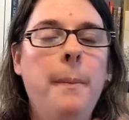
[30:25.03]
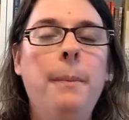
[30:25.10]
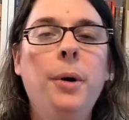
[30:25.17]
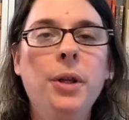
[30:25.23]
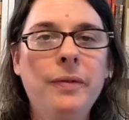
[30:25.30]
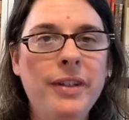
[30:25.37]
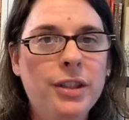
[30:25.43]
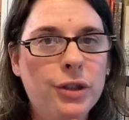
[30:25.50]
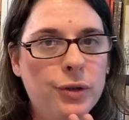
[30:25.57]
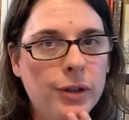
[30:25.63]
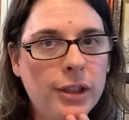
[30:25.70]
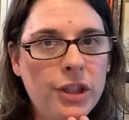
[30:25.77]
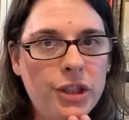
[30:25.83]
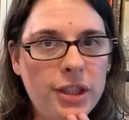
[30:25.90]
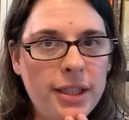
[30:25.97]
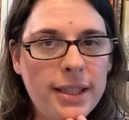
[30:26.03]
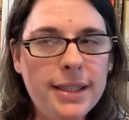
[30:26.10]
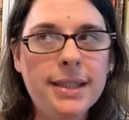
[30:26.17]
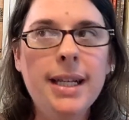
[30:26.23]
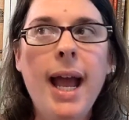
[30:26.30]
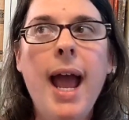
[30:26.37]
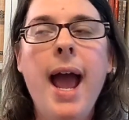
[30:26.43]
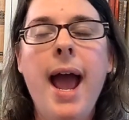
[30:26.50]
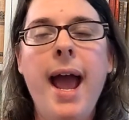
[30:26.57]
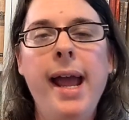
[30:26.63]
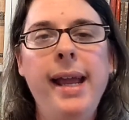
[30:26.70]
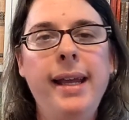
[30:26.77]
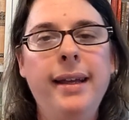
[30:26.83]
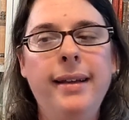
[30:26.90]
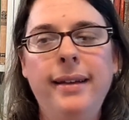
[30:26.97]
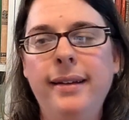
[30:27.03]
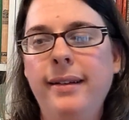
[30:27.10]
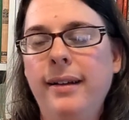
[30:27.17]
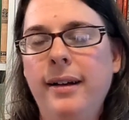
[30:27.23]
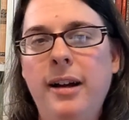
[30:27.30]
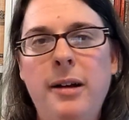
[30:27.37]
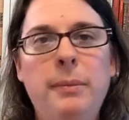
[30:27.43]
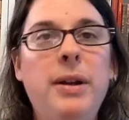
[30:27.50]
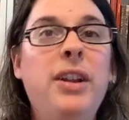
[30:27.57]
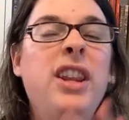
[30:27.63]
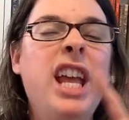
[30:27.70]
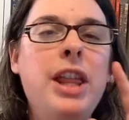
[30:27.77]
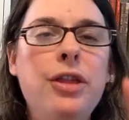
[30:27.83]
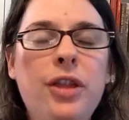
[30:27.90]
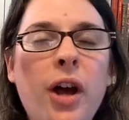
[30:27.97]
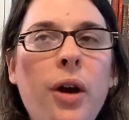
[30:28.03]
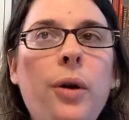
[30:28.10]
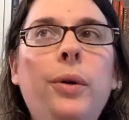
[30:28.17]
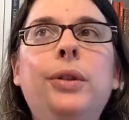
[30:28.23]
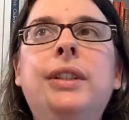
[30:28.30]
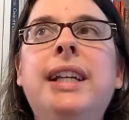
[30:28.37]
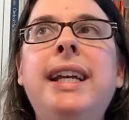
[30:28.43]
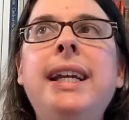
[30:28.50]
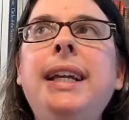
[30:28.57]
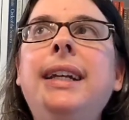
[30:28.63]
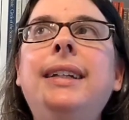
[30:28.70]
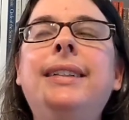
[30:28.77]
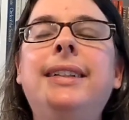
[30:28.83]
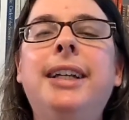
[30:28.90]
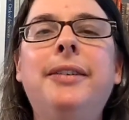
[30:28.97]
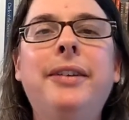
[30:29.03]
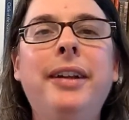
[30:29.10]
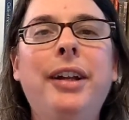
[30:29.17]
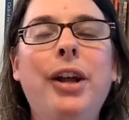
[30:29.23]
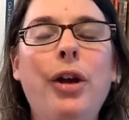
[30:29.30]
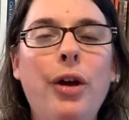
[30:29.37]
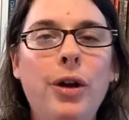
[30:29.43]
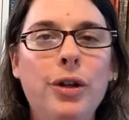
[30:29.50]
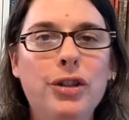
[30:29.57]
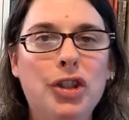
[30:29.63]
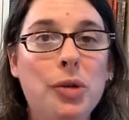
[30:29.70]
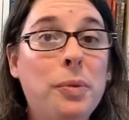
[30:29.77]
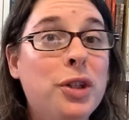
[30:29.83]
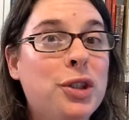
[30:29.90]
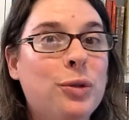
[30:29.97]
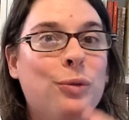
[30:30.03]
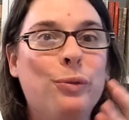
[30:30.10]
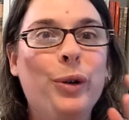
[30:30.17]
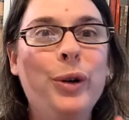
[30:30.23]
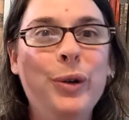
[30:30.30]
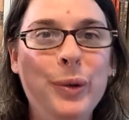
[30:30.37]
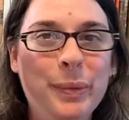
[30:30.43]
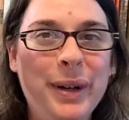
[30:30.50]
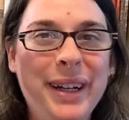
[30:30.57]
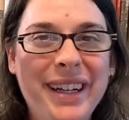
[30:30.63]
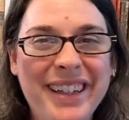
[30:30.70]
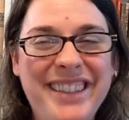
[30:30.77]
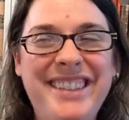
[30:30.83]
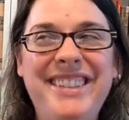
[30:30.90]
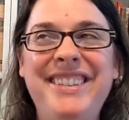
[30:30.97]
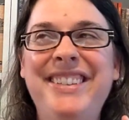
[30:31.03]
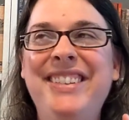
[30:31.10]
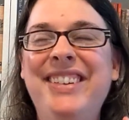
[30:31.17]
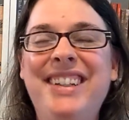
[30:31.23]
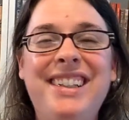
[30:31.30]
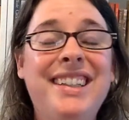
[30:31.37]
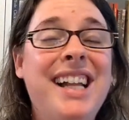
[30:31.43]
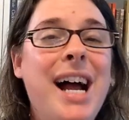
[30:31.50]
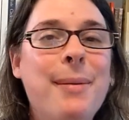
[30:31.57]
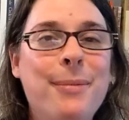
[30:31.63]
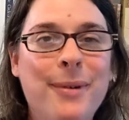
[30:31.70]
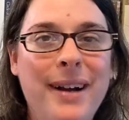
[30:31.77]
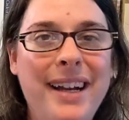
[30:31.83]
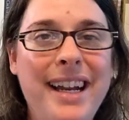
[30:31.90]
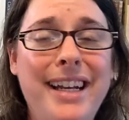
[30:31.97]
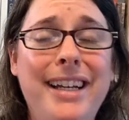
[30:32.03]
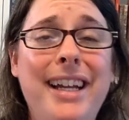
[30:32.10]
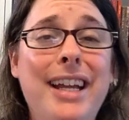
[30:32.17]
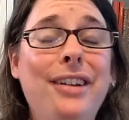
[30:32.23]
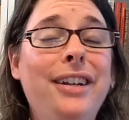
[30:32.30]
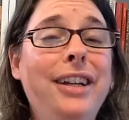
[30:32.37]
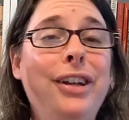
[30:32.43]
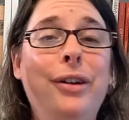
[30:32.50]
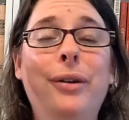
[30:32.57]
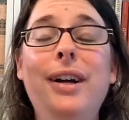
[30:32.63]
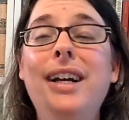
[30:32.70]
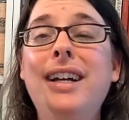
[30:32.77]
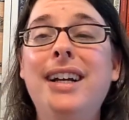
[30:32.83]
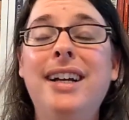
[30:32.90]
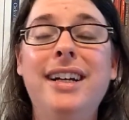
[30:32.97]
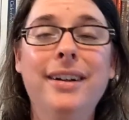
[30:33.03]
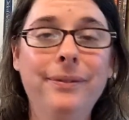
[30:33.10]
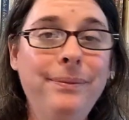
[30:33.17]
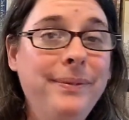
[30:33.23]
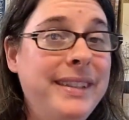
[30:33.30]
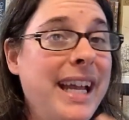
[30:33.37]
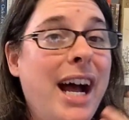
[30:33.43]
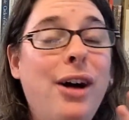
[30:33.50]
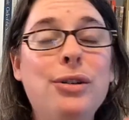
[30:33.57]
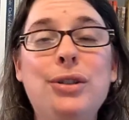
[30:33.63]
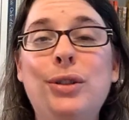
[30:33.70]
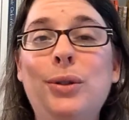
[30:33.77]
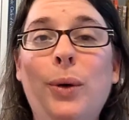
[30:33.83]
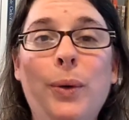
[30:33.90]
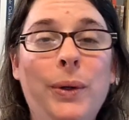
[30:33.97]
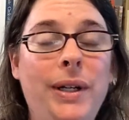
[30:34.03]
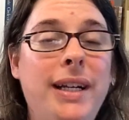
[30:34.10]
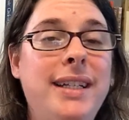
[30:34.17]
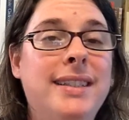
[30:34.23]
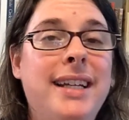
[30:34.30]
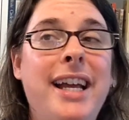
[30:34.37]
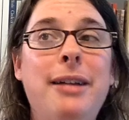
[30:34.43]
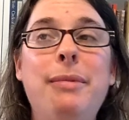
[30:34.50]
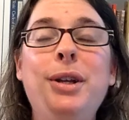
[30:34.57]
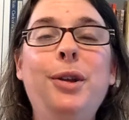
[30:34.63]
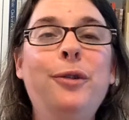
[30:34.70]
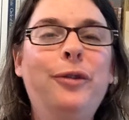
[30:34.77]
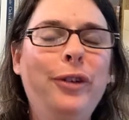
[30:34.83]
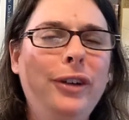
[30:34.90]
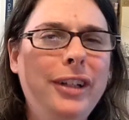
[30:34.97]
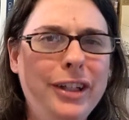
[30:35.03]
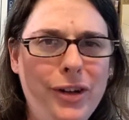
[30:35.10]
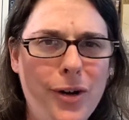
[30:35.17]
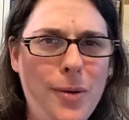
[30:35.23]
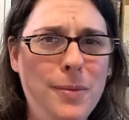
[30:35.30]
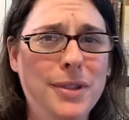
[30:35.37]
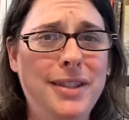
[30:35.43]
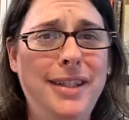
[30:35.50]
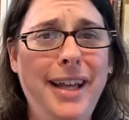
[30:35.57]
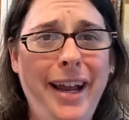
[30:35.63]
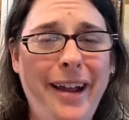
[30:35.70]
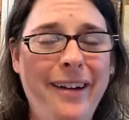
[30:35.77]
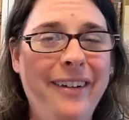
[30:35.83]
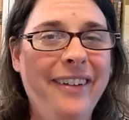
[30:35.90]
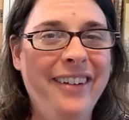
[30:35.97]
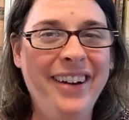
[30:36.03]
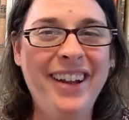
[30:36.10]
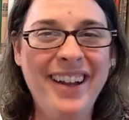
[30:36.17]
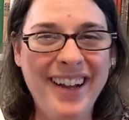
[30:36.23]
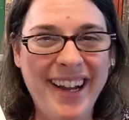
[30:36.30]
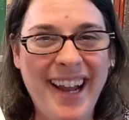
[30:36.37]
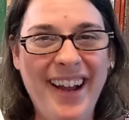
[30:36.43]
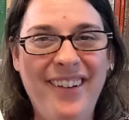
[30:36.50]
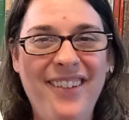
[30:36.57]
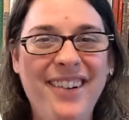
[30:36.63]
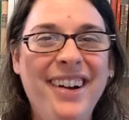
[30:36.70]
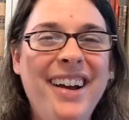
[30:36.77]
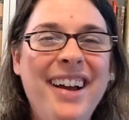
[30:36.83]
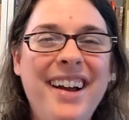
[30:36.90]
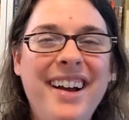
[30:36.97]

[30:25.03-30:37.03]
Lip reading: both of his trilogies, and in those, he is given so much room to elaborate and tell stories and make you feel like you're almost there, or